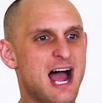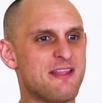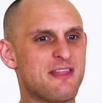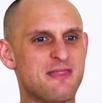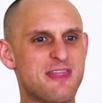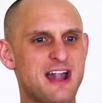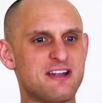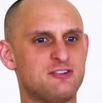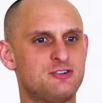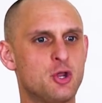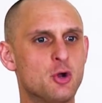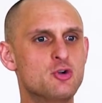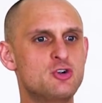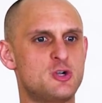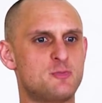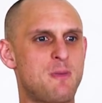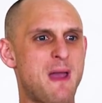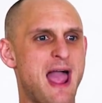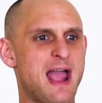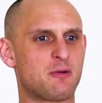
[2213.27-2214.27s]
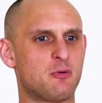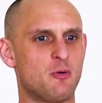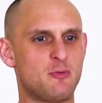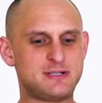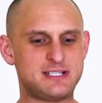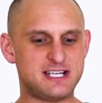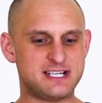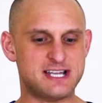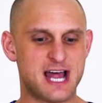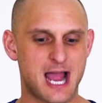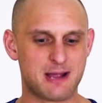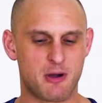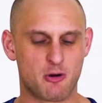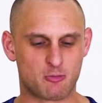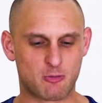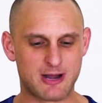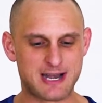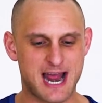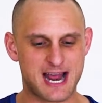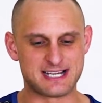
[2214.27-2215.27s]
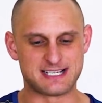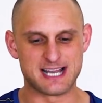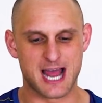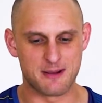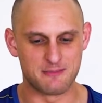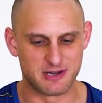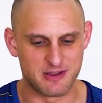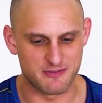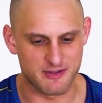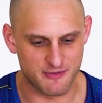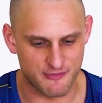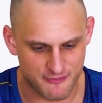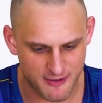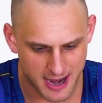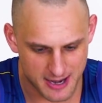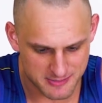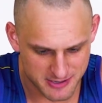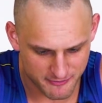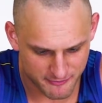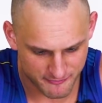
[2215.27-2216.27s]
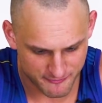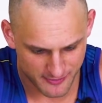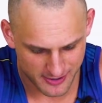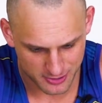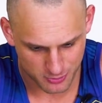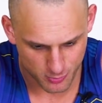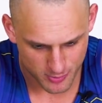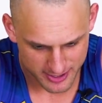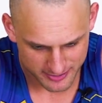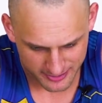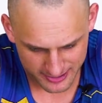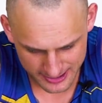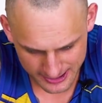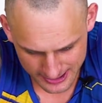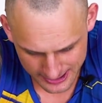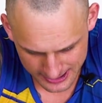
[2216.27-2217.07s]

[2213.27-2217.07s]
And then that douchebag, what was his name? I'll read out his name and give you fame, you fuckwit.